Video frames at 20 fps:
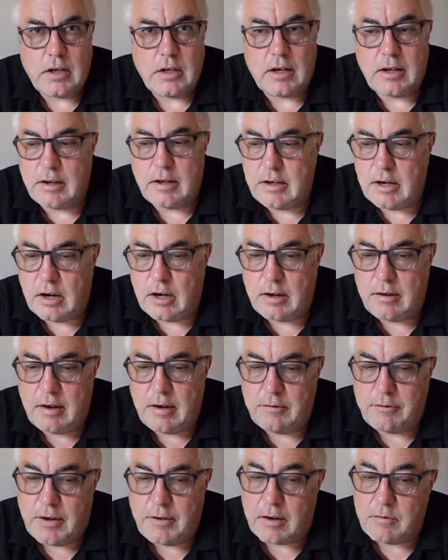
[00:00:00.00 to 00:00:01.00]
you know,
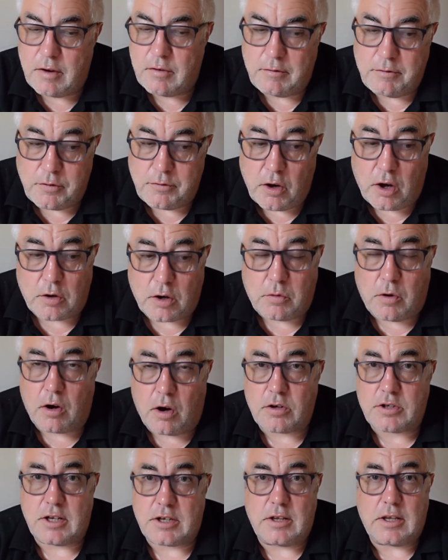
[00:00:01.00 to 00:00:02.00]
in fact, when Ford
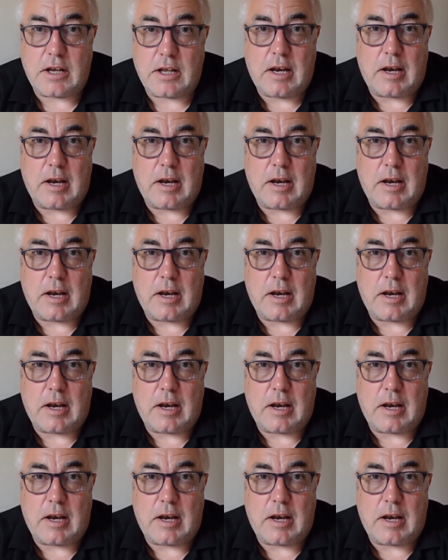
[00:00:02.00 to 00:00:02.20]
walked in, they did